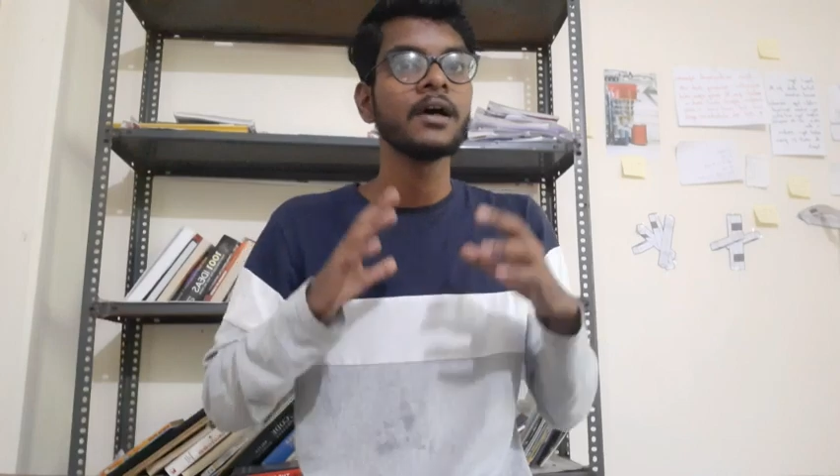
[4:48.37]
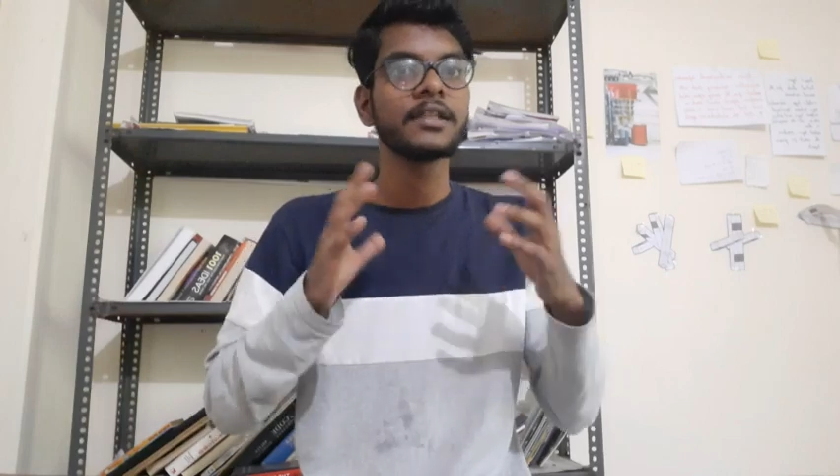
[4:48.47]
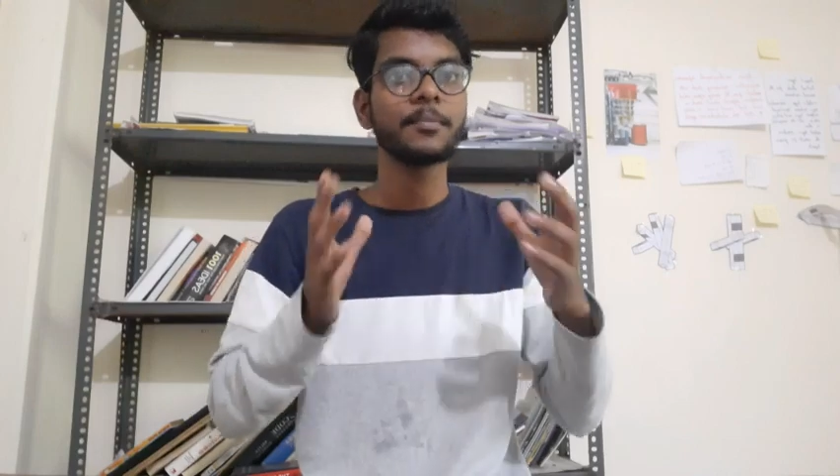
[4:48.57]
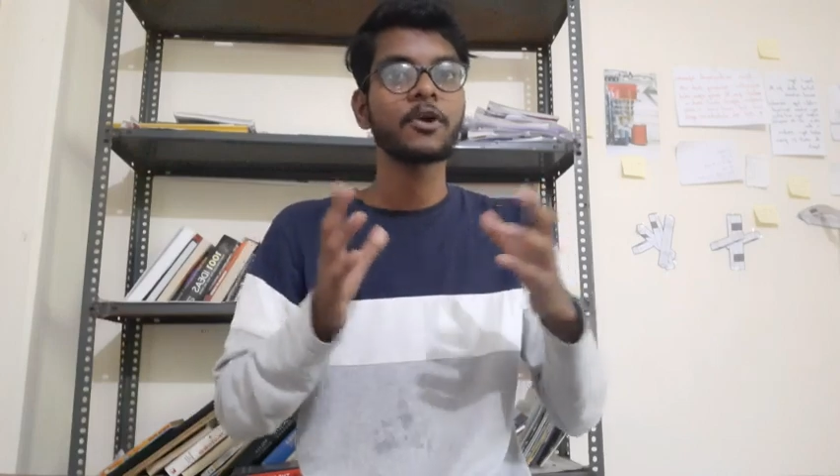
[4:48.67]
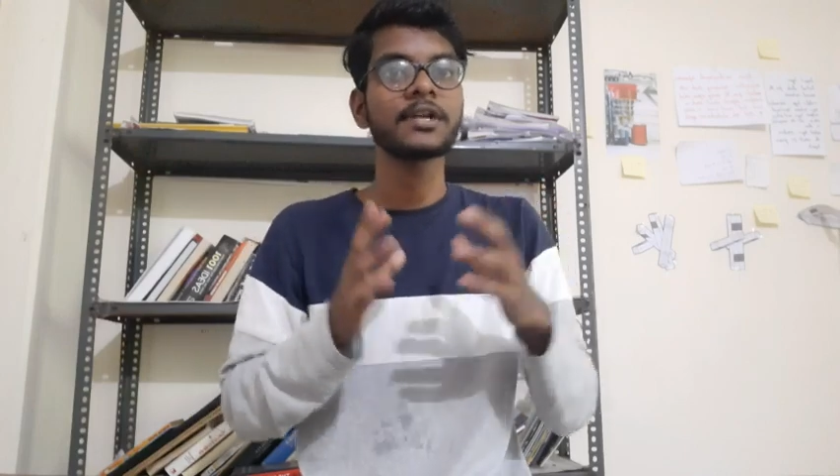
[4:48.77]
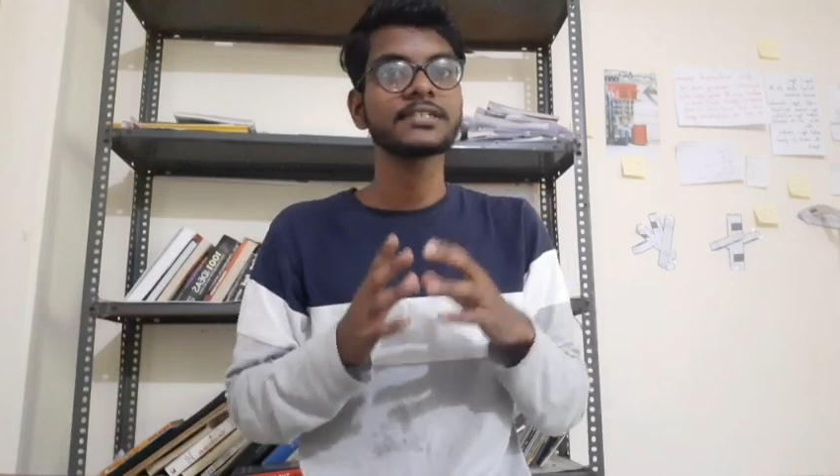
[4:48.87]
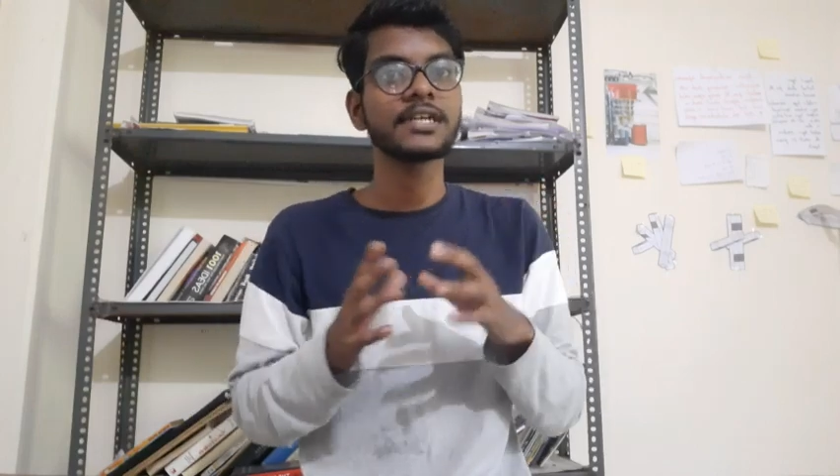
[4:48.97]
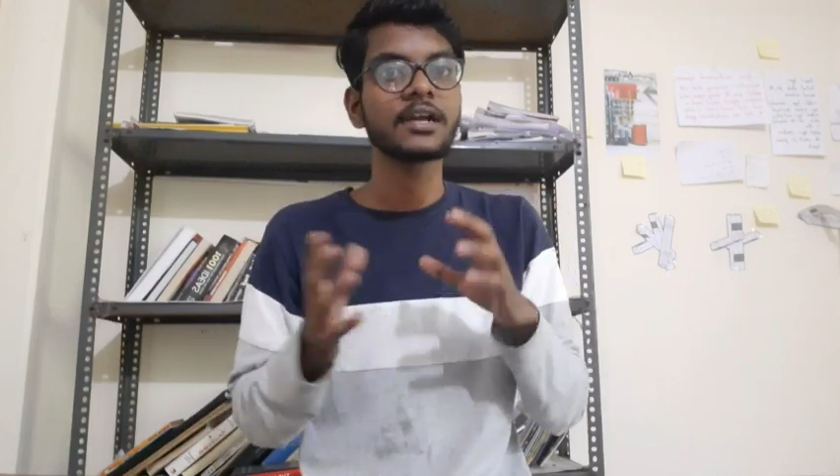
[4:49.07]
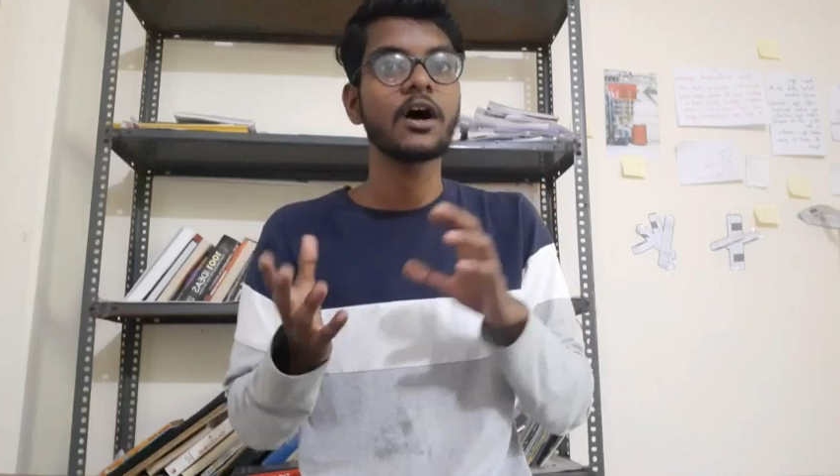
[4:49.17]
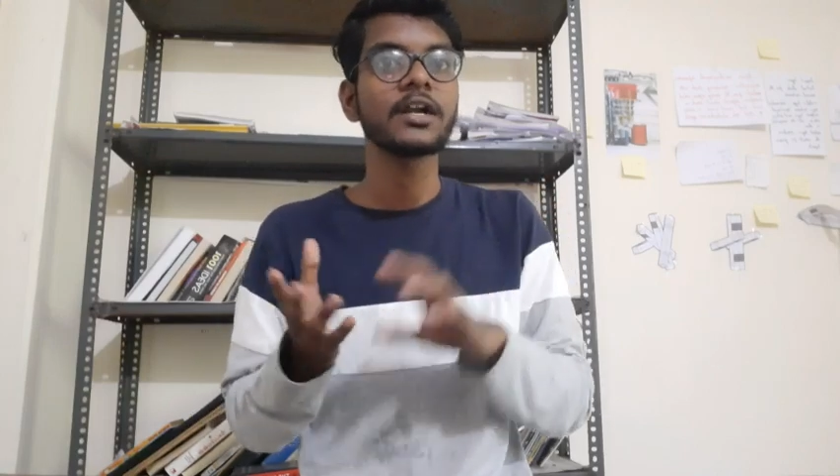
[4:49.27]
the
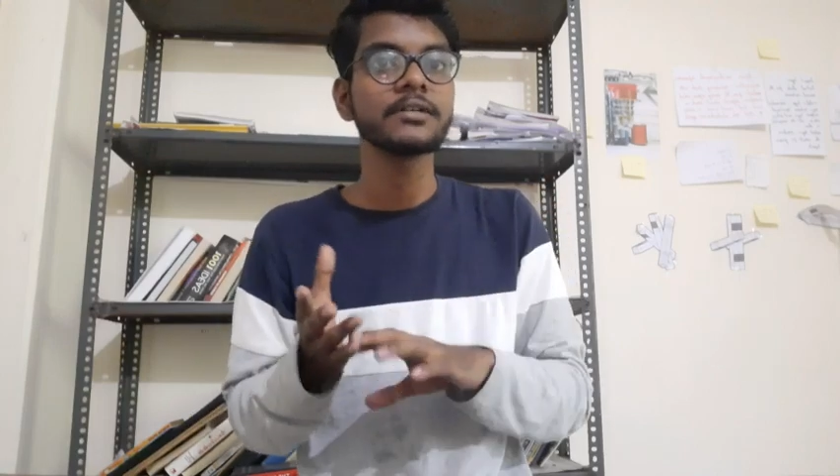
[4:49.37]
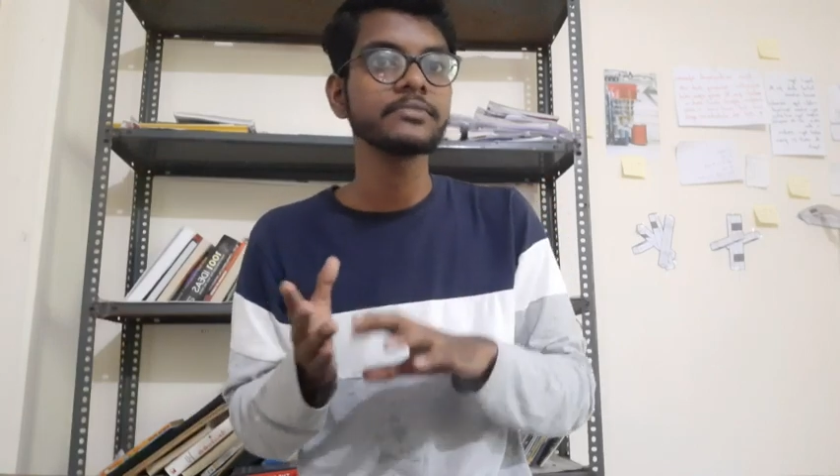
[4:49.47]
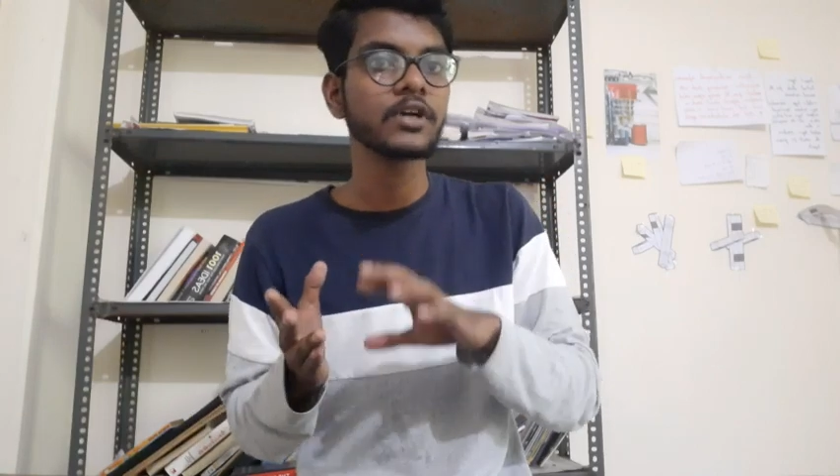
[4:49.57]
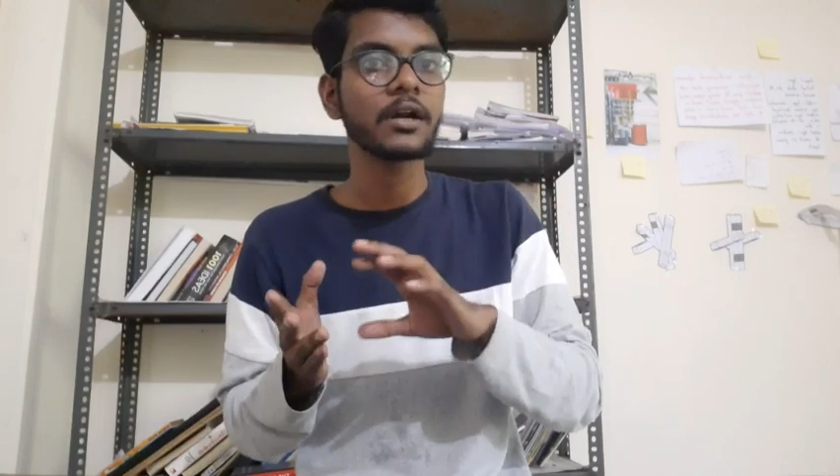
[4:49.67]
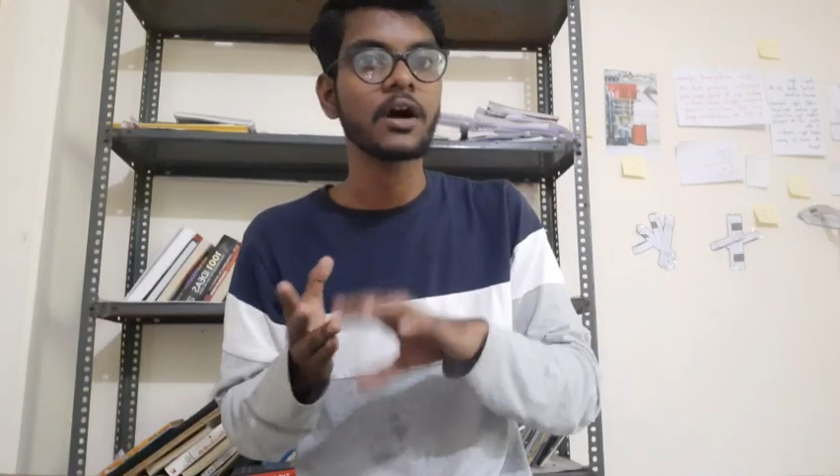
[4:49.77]
protection condoms or